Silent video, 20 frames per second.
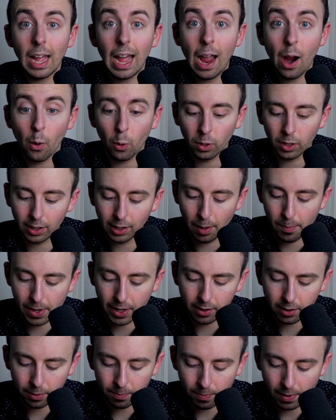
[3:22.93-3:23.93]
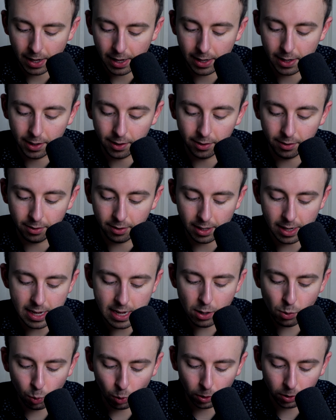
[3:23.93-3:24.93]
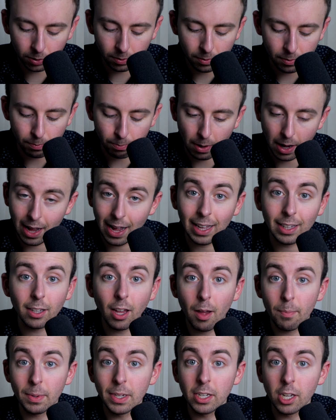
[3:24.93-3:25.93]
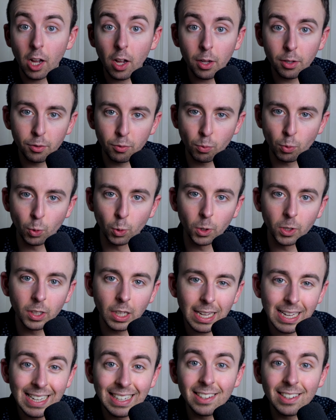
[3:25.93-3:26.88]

Our limit is equal, by L'Hôpital's rule,